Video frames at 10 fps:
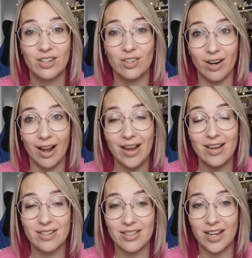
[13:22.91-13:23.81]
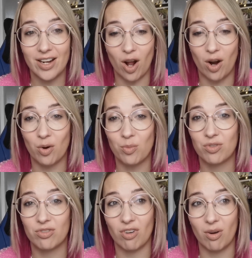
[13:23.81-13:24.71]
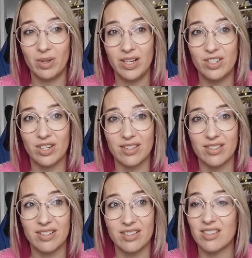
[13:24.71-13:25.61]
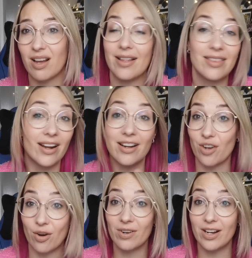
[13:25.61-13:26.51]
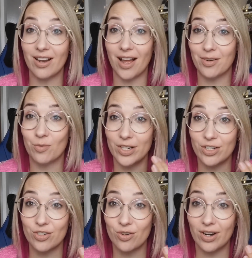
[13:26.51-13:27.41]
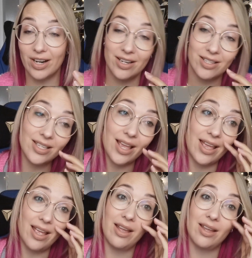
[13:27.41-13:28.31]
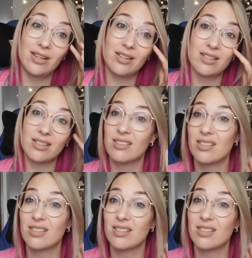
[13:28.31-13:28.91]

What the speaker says: great, then I'll probably just decide that I don't really like witch stories and